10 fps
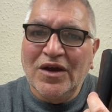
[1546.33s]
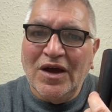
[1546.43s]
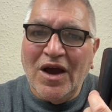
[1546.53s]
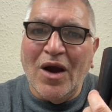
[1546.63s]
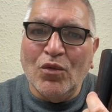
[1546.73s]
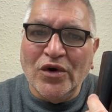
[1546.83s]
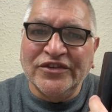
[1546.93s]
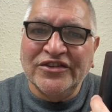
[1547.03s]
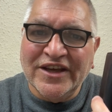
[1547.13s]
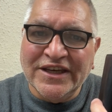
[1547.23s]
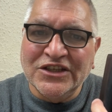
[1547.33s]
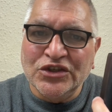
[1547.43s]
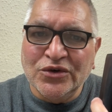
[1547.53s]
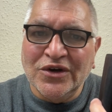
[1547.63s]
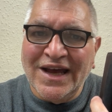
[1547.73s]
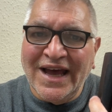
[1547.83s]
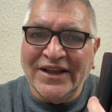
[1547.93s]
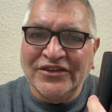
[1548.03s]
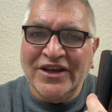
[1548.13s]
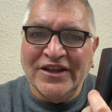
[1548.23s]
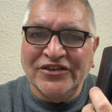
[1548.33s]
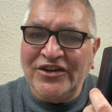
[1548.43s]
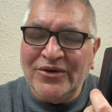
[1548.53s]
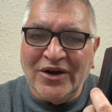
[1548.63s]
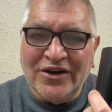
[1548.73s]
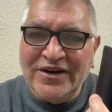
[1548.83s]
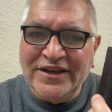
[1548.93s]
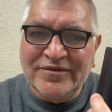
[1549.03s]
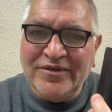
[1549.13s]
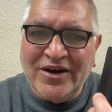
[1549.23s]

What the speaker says: at what stage you're at. And so I